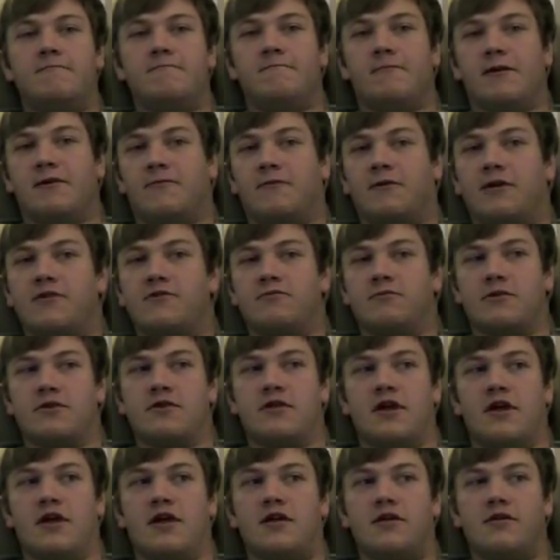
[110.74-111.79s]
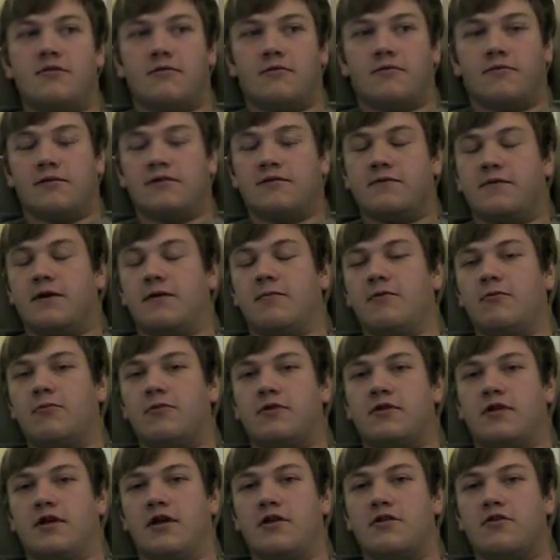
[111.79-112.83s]
My friends will change. My friends and family will
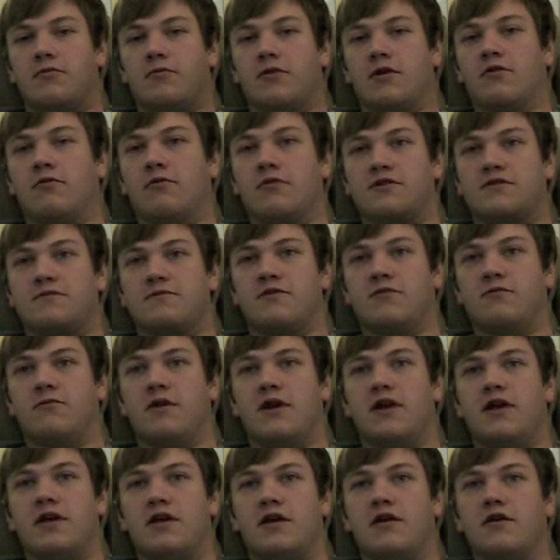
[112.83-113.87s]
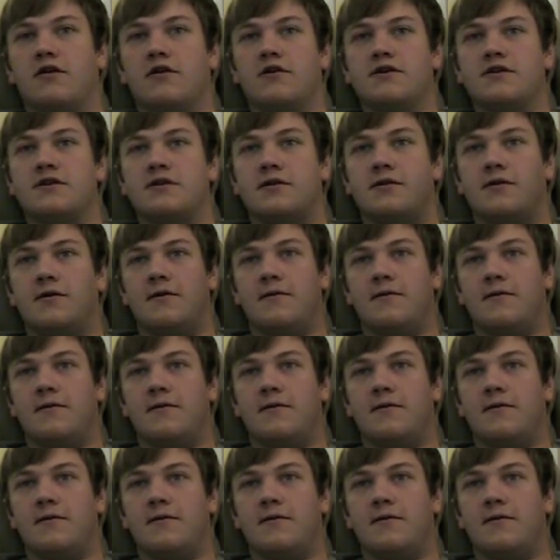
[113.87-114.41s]
change over the course of 20 years.